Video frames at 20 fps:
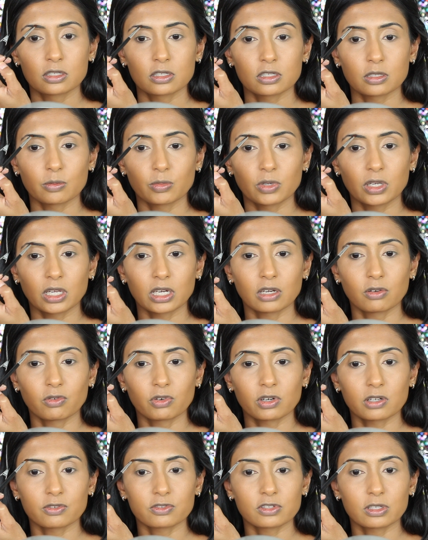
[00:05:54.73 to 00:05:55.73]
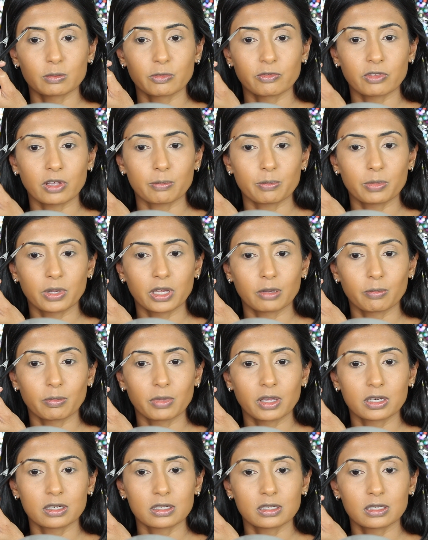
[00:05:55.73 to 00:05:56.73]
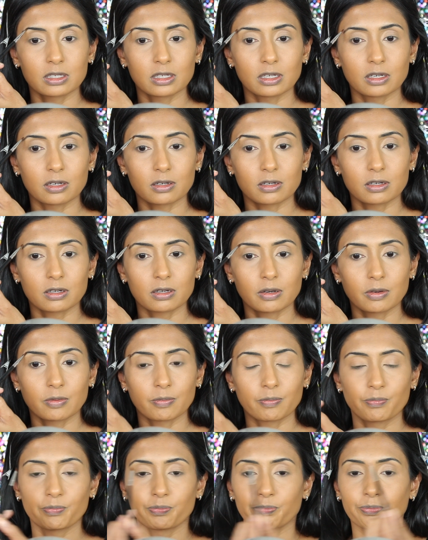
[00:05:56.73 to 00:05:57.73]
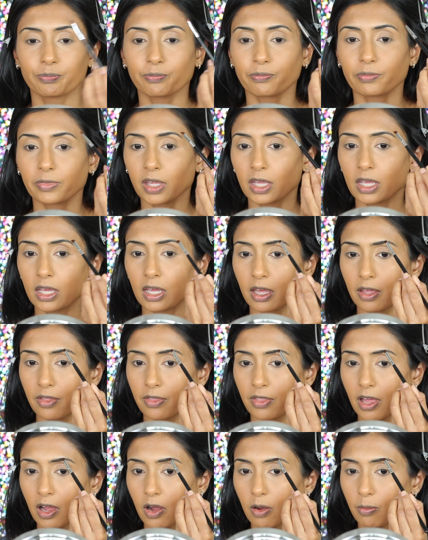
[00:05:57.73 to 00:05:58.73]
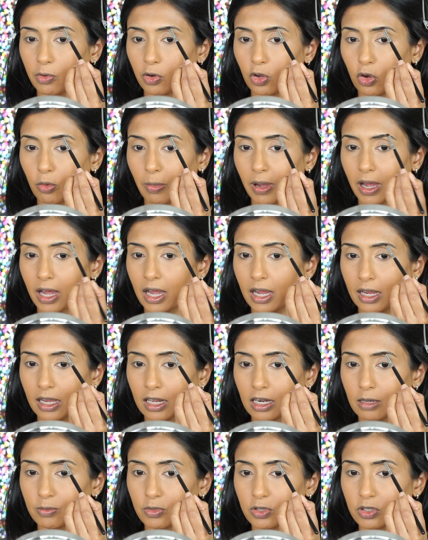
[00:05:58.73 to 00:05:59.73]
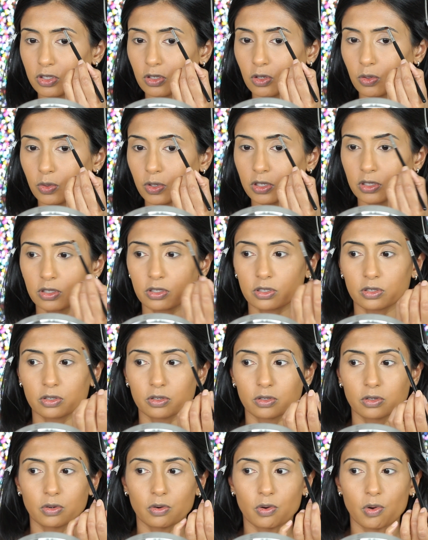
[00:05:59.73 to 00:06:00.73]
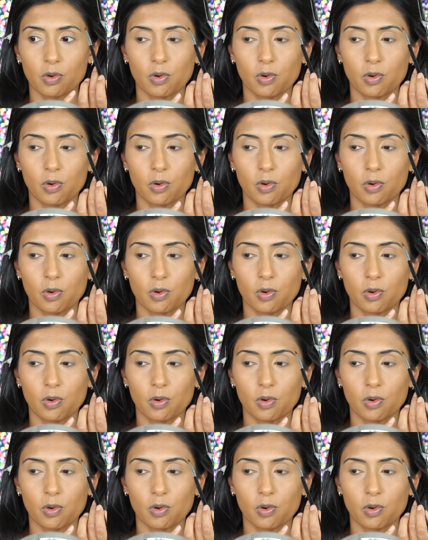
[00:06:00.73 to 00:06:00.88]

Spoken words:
So I'm getting rid of some of that pigment here. Now I'm going to go back and I'm just going to